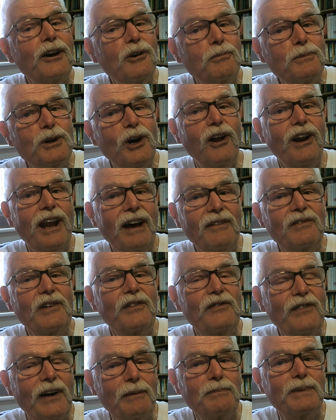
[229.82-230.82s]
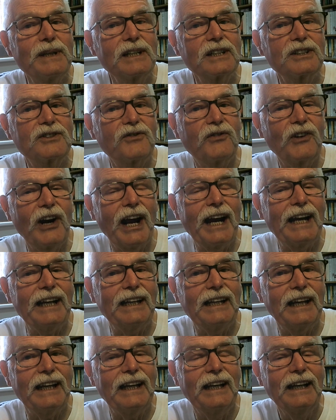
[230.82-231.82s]
I hope you all have a fabulous
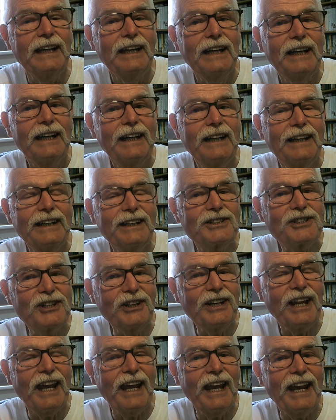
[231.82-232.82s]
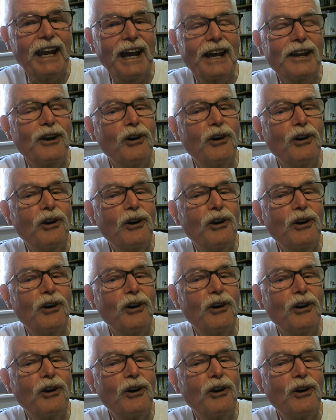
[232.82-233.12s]
Friday uh, today.